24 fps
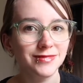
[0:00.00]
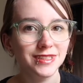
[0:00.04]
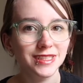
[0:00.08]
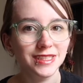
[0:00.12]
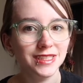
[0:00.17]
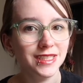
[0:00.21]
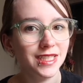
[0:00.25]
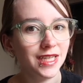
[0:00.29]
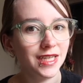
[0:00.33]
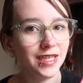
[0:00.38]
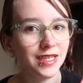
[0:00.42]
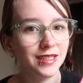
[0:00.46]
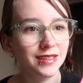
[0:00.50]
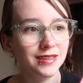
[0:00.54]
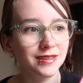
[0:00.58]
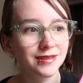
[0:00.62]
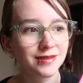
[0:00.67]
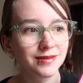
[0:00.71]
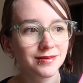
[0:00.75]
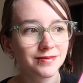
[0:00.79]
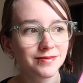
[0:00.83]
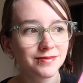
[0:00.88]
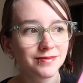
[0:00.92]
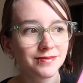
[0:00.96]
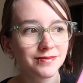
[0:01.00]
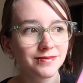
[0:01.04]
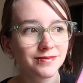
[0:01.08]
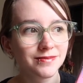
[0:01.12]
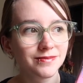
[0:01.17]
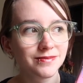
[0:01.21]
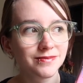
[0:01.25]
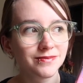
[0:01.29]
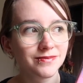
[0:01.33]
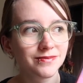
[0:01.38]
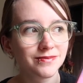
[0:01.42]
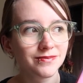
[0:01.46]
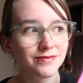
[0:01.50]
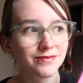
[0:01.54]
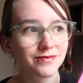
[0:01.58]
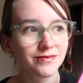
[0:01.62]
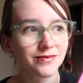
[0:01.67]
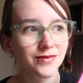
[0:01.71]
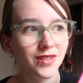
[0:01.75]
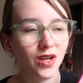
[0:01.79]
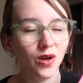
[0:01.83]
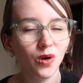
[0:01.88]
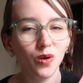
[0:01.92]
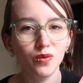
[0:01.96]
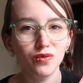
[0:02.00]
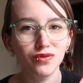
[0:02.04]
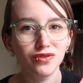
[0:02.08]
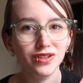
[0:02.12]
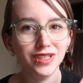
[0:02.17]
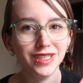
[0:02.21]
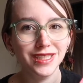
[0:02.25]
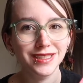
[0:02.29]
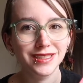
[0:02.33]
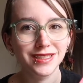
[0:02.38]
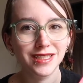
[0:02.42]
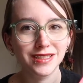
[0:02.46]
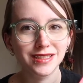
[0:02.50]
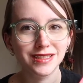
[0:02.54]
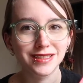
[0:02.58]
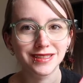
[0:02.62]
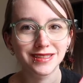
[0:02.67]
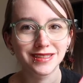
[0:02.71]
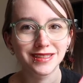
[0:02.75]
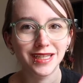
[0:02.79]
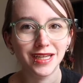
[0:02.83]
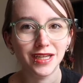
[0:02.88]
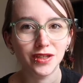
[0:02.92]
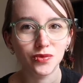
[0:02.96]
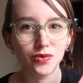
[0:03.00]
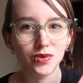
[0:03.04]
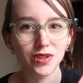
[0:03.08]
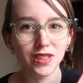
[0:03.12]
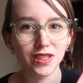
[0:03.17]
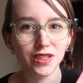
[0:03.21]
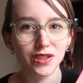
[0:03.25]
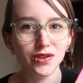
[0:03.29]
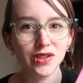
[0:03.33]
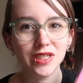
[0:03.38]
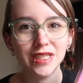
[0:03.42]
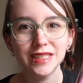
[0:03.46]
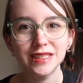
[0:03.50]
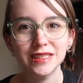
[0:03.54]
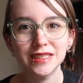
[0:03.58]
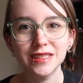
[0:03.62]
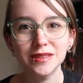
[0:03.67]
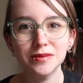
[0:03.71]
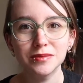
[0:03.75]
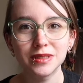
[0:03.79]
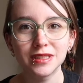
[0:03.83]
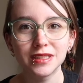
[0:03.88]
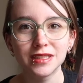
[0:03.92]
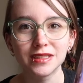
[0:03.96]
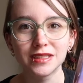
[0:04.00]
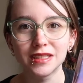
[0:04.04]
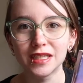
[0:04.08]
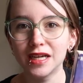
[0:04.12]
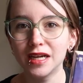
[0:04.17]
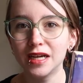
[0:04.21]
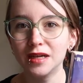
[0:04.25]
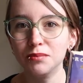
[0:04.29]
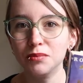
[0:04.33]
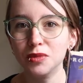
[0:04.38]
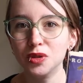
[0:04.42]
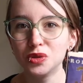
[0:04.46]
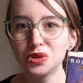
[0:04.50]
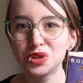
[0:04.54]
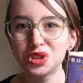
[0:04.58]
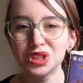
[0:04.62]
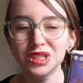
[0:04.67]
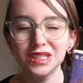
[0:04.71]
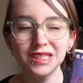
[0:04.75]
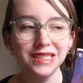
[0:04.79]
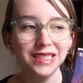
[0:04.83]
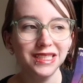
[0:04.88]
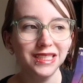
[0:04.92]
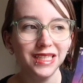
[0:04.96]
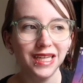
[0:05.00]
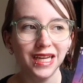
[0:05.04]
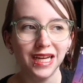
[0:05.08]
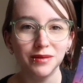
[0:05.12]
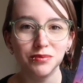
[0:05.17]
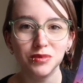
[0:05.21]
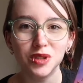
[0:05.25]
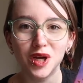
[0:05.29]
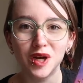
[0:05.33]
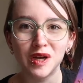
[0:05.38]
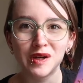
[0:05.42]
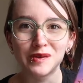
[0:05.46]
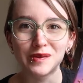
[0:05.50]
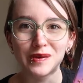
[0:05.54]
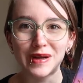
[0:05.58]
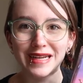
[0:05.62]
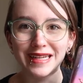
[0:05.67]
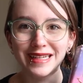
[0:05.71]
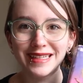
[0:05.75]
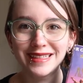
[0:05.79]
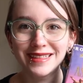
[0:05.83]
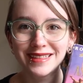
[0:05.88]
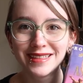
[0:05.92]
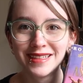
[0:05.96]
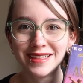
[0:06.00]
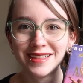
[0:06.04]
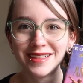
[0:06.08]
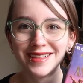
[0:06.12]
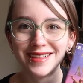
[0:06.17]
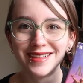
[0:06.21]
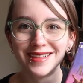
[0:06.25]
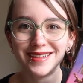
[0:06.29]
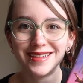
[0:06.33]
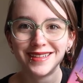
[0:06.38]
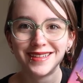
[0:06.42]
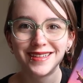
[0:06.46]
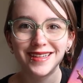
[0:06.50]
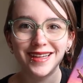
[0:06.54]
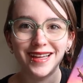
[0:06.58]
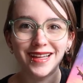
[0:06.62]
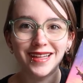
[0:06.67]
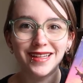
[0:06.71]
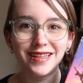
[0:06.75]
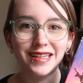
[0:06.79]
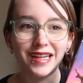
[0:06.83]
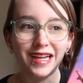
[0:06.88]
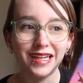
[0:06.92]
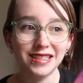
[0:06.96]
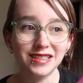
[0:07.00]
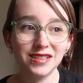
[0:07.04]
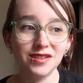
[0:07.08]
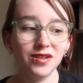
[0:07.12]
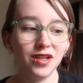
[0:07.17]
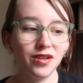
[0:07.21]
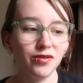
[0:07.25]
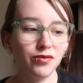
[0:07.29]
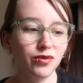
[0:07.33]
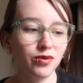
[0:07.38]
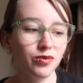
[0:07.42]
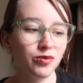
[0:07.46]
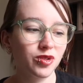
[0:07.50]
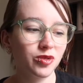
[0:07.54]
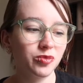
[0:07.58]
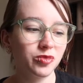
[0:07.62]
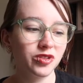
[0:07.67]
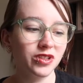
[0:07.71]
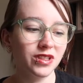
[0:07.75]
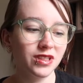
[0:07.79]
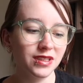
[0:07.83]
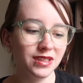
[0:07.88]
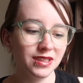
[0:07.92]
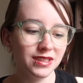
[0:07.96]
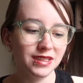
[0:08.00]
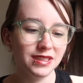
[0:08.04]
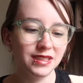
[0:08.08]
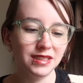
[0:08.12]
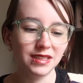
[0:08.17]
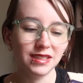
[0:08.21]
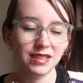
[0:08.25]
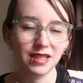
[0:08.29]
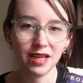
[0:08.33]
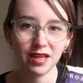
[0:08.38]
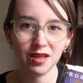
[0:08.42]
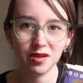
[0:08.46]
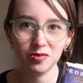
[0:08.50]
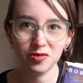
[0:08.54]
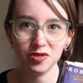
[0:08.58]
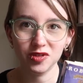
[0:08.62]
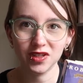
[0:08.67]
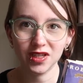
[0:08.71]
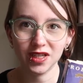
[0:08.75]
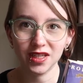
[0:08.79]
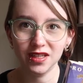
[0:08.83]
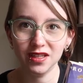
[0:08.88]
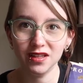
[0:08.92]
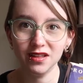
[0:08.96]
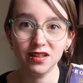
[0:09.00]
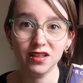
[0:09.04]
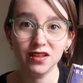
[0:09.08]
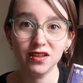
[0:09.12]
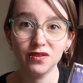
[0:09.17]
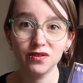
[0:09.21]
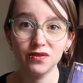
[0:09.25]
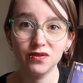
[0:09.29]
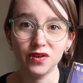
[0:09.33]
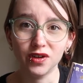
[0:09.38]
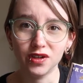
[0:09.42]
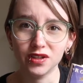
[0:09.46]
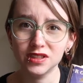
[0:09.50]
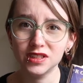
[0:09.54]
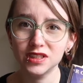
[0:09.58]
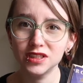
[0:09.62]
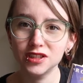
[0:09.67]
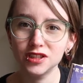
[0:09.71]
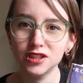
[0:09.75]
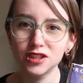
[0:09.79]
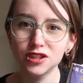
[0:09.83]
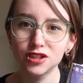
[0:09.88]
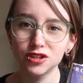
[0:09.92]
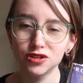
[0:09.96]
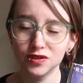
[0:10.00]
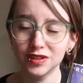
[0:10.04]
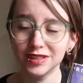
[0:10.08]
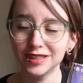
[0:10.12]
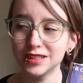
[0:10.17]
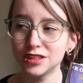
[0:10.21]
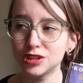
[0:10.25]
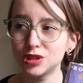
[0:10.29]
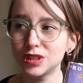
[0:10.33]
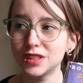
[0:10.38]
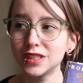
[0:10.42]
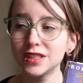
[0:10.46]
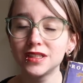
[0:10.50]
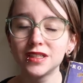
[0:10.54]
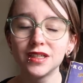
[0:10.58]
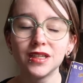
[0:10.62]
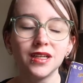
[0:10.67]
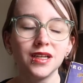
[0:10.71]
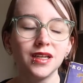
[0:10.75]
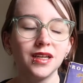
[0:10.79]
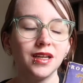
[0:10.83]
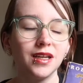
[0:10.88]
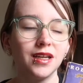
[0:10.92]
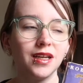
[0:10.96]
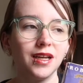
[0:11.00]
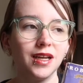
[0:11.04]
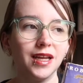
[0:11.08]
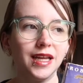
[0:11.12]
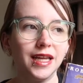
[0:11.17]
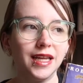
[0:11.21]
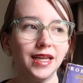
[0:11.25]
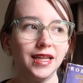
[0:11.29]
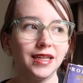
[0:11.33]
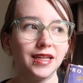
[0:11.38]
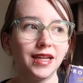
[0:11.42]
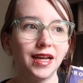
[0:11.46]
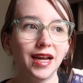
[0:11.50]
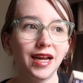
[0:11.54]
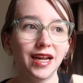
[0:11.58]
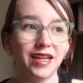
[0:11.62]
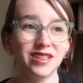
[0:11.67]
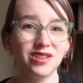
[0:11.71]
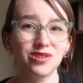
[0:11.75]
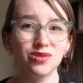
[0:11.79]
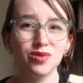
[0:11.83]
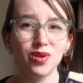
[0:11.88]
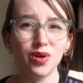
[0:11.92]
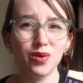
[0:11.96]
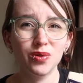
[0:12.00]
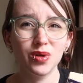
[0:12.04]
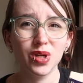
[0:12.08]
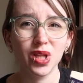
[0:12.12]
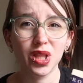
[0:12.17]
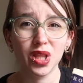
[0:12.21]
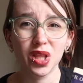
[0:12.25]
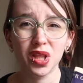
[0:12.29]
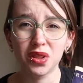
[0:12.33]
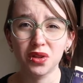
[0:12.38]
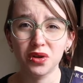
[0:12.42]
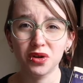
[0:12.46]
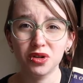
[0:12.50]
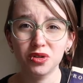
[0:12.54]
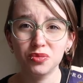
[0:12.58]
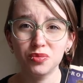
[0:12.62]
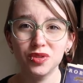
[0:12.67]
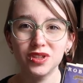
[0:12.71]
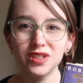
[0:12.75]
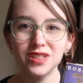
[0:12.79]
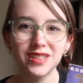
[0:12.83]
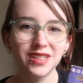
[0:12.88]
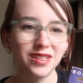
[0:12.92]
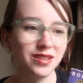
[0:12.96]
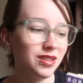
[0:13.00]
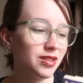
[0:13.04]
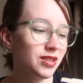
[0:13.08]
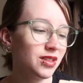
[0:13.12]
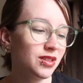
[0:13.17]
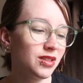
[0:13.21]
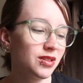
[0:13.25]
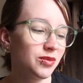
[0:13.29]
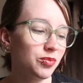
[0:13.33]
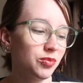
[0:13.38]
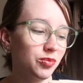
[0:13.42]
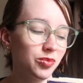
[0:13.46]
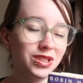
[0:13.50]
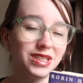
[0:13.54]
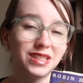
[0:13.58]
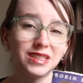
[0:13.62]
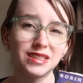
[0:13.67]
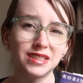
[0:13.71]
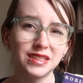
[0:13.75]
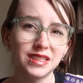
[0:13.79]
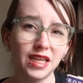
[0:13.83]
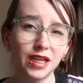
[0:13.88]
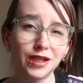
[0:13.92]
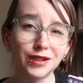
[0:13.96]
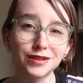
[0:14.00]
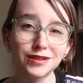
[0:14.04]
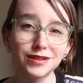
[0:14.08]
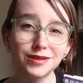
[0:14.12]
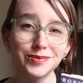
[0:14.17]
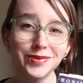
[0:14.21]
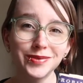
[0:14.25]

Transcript: yeah, hopefully it doesn't get really crazy because emotionally I'm not ready. And I still have one more book. This is the second book in the Farseer trilogy, and I do own the third book, but it scares